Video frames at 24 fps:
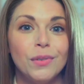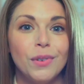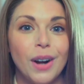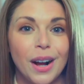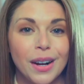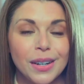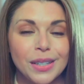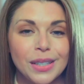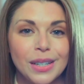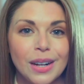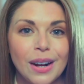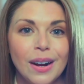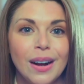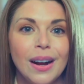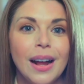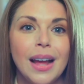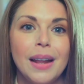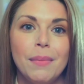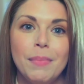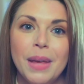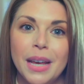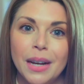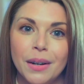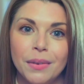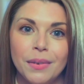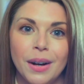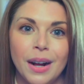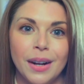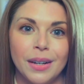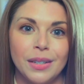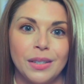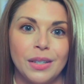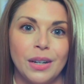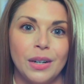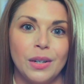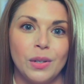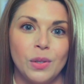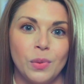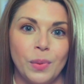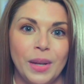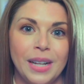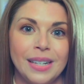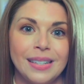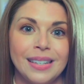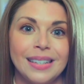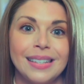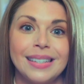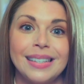RockStar and Mega RockStar
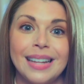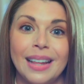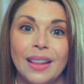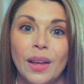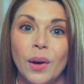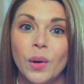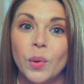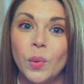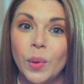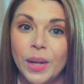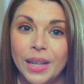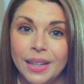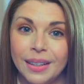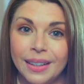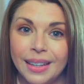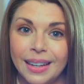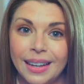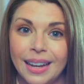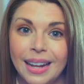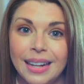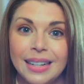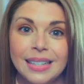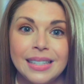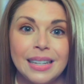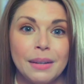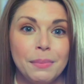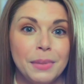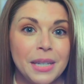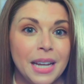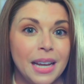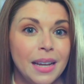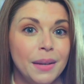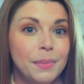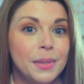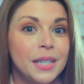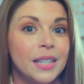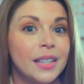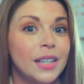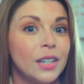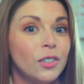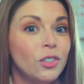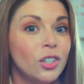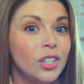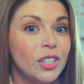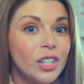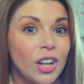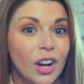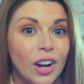suites sell out quickly, and sometimes there
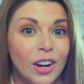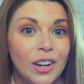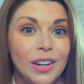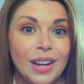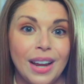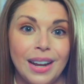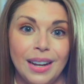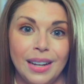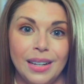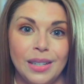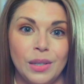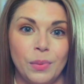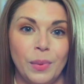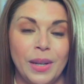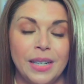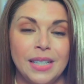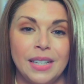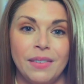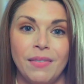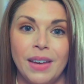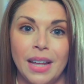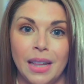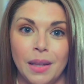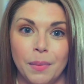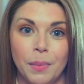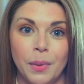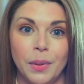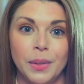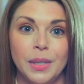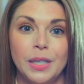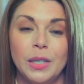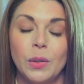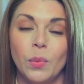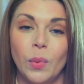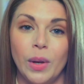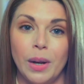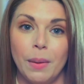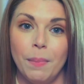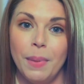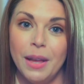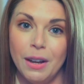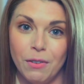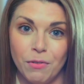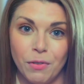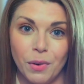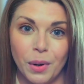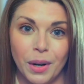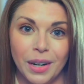just aren't any suites available to win a
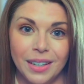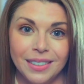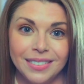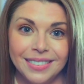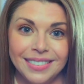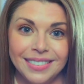bid for.